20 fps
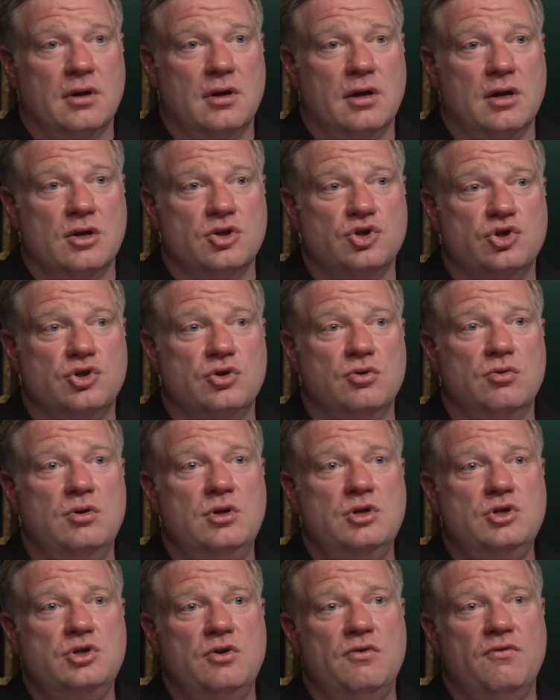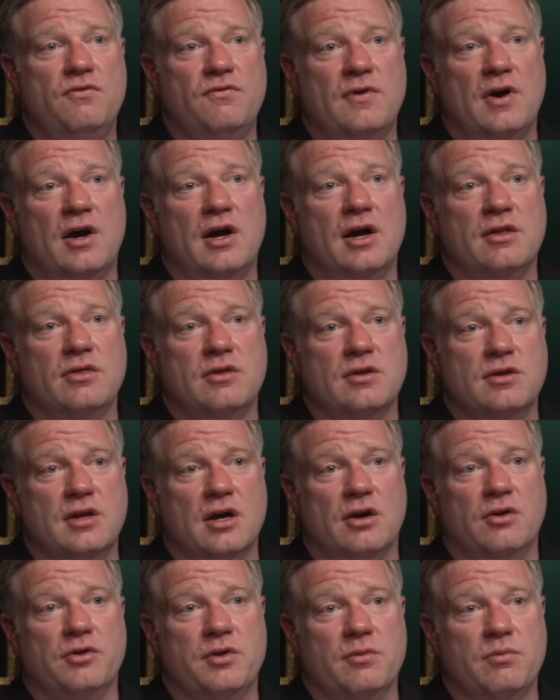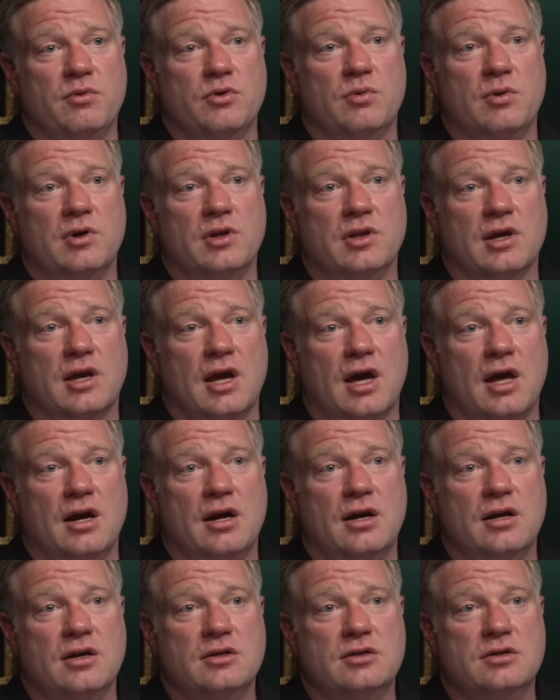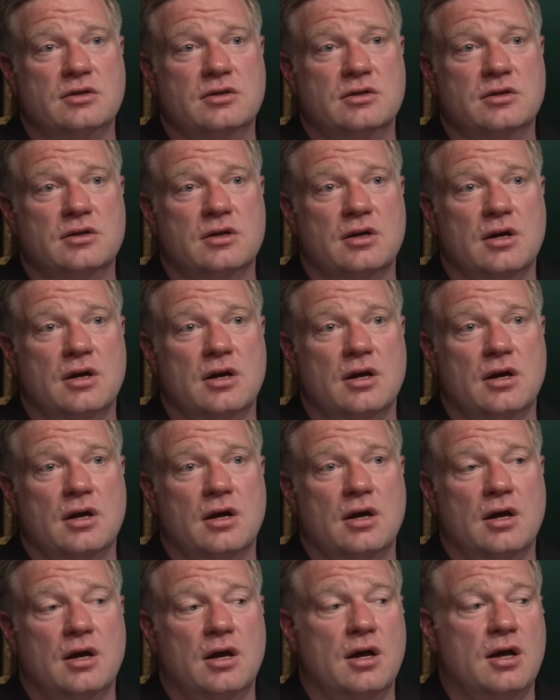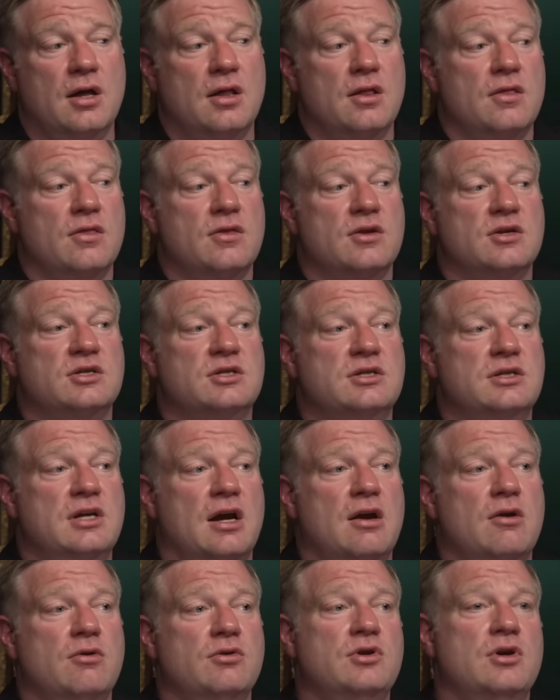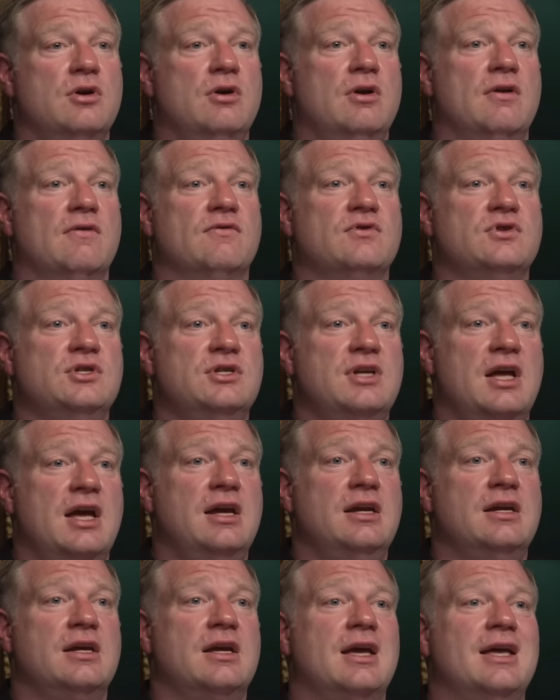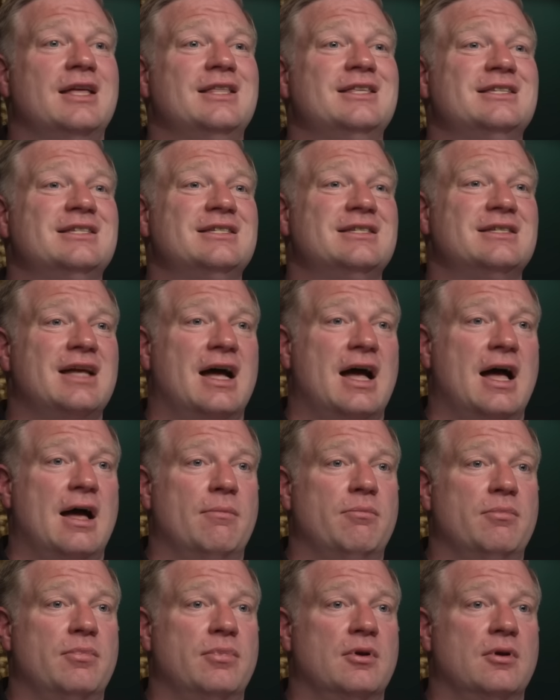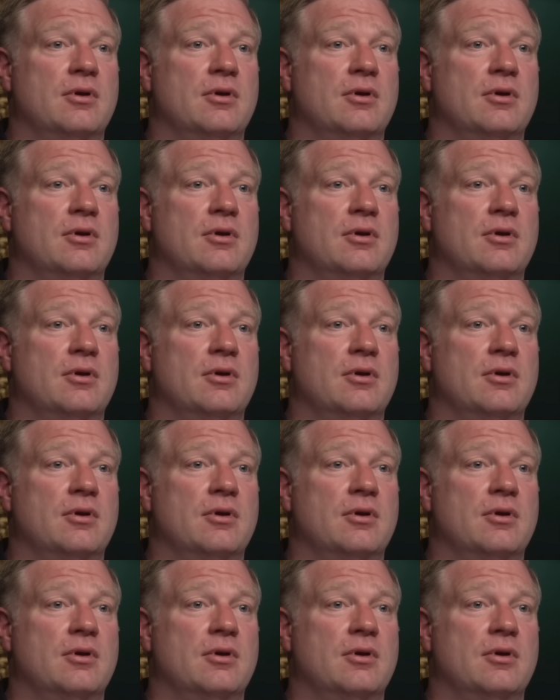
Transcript: As soon as you find the delta between the candidates, the Secretary of State can stop